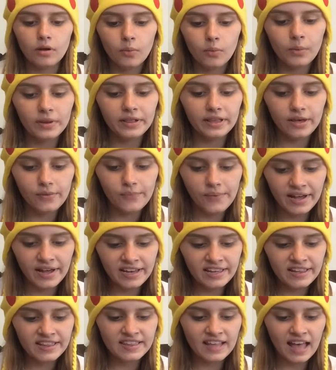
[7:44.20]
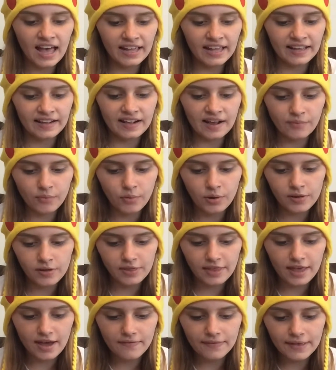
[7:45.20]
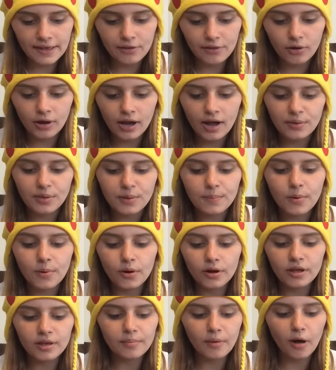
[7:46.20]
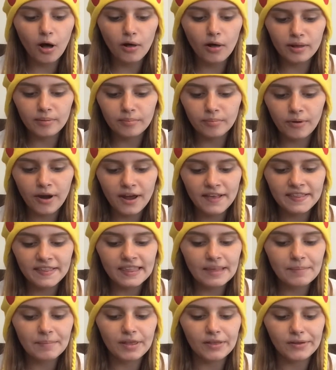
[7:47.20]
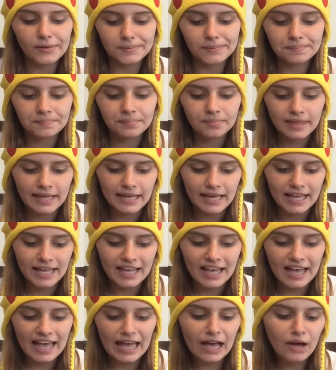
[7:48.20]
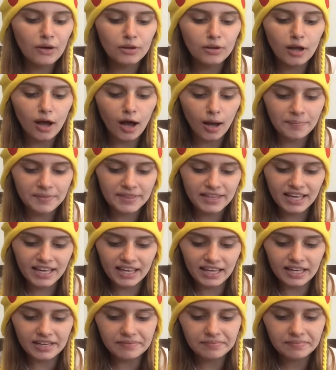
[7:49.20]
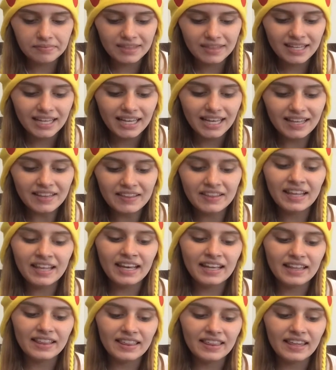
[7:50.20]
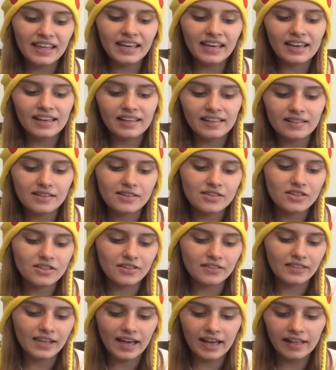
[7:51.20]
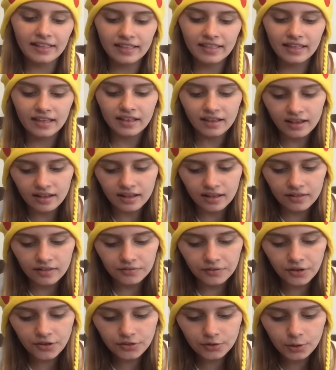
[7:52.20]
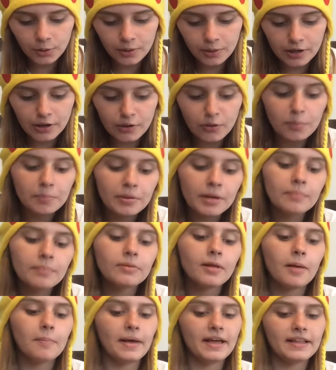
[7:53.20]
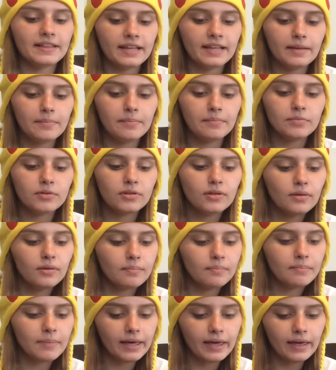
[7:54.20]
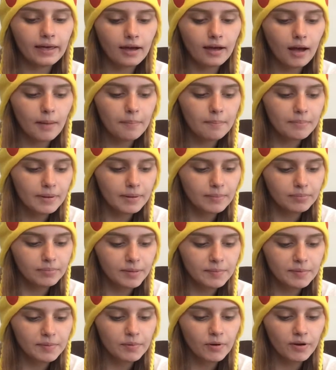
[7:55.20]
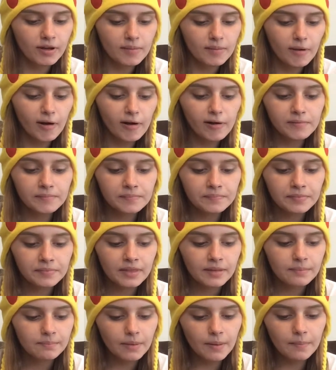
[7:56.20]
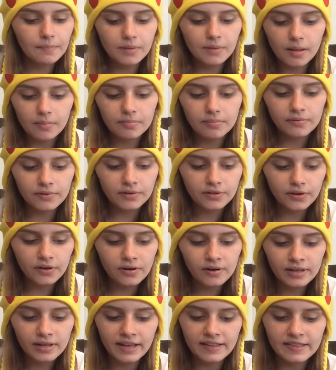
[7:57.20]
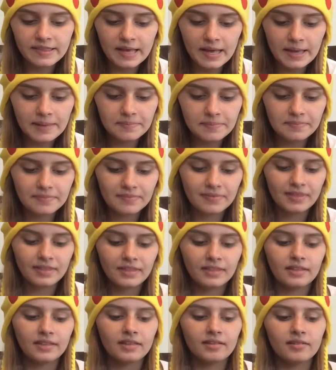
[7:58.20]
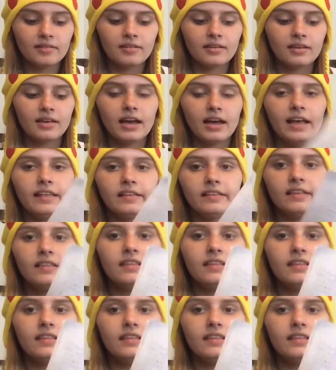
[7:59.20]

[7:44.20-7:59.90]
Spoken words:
When he went inside and everyone left, I took out the Pokeball and pressed the middle. Out hopped Skitty. Skit, skit, she said. Let's go heal Piplup, I said, picking up Piplup's Pokeball. Piplup, return, I said. And